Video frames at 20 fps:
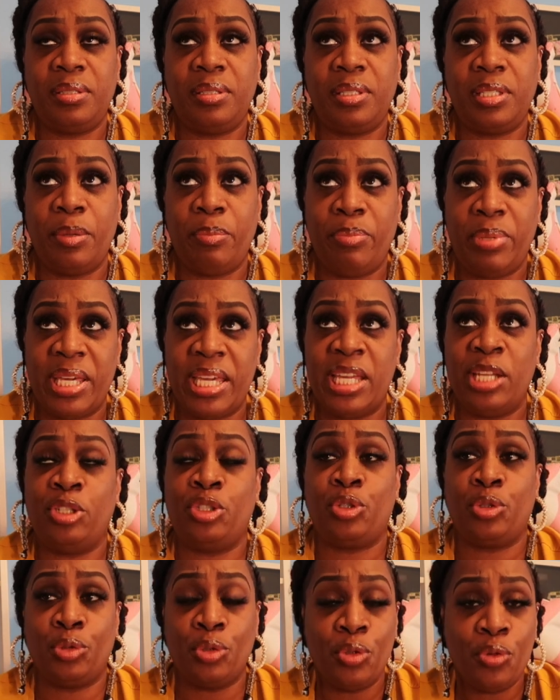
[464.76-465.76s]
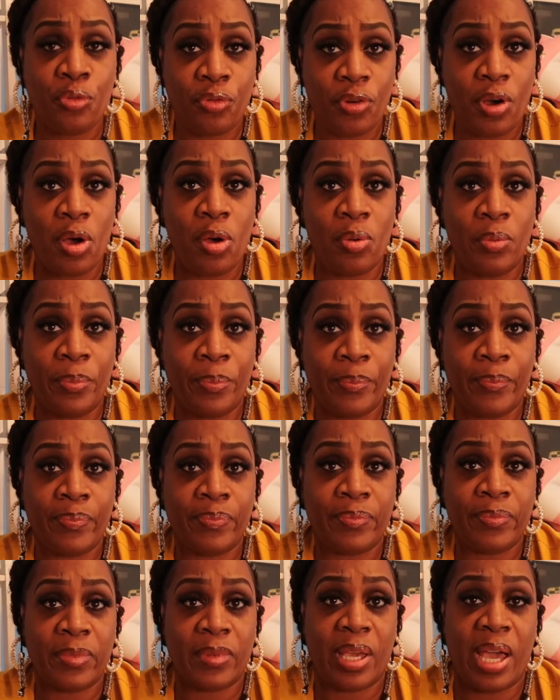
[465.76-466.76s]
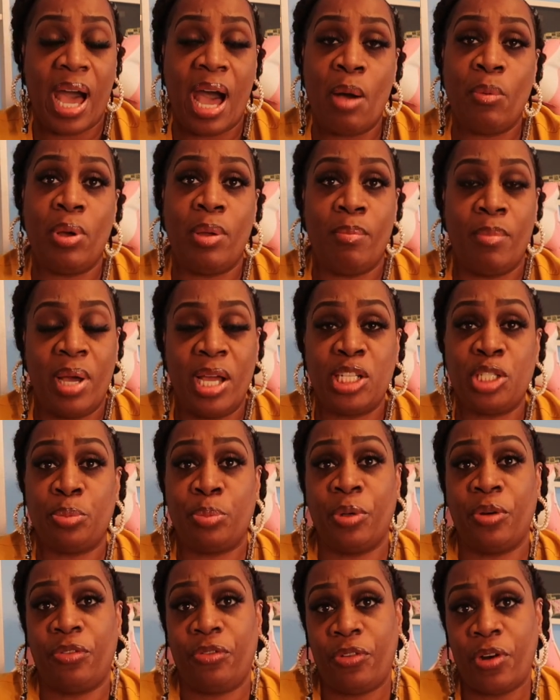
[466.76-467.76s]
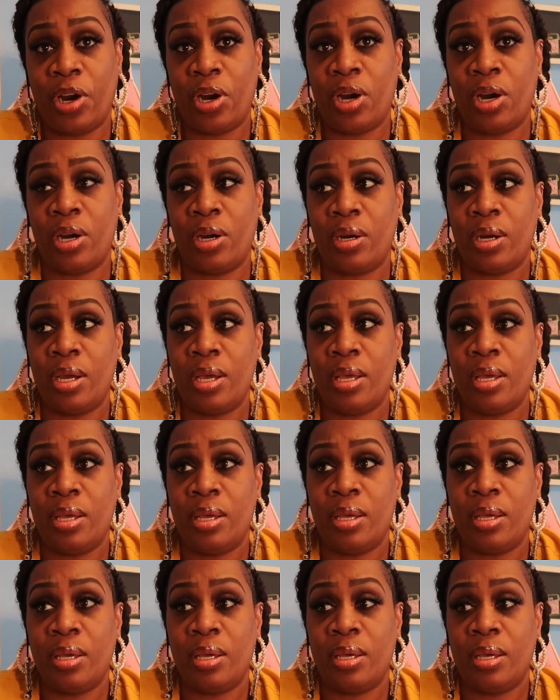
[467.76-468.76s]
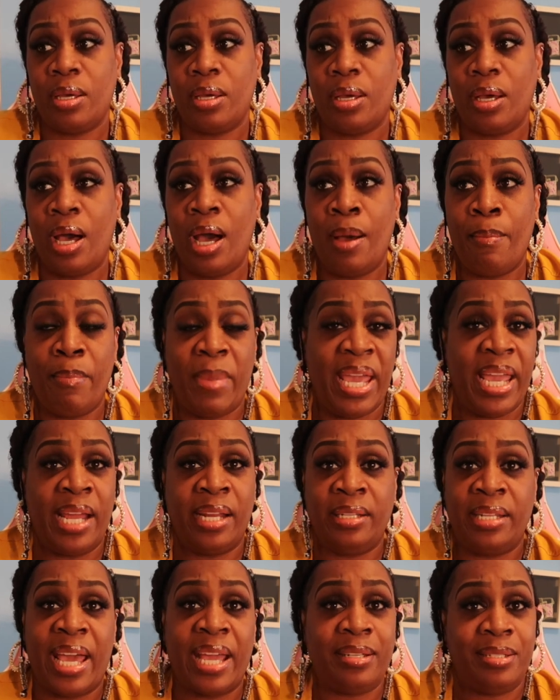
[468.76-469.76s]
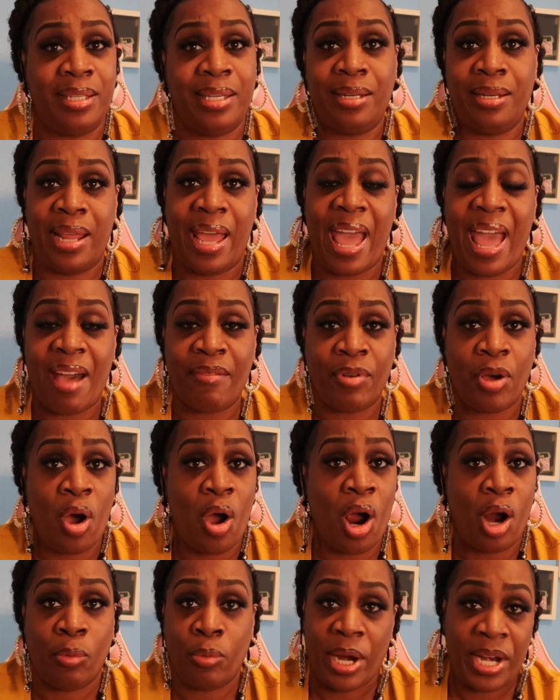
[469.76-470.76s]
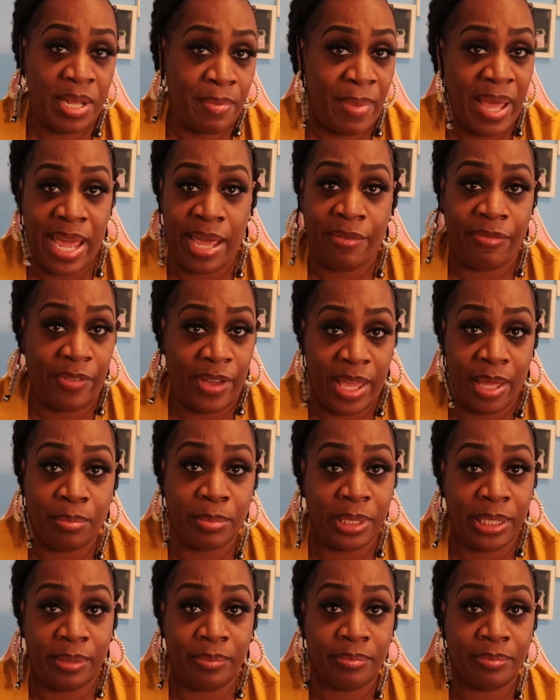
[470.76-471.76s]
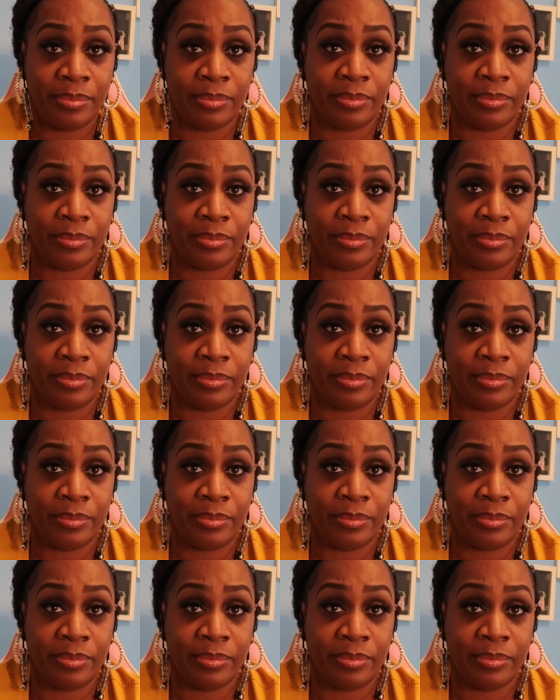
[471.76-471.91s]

to be truthful i would much prefer a man that didn't have an already made family